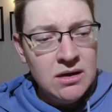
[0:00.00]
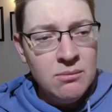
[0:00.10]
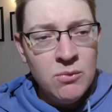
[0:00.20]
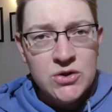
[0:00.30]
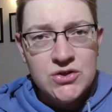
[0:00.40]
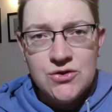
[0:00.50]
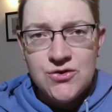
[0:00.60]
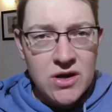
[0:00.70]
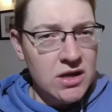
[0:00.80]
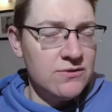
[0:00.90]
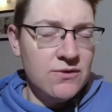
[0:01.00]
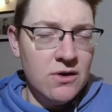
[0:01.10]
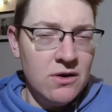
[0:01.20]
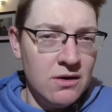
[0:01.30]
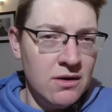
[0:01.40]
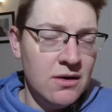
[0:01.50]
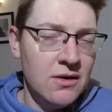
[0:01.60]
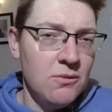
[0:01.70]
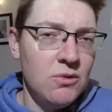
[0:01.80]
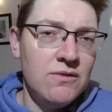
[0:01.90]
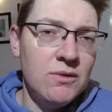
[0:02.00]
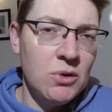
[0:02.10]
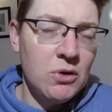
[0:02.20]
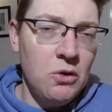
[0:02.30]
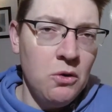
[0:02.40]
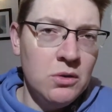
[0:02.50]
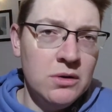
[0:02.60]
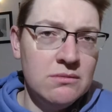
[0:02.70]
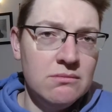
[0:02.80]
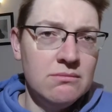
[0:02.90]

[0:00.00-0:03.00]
moisture transfer, whatever you want to call it,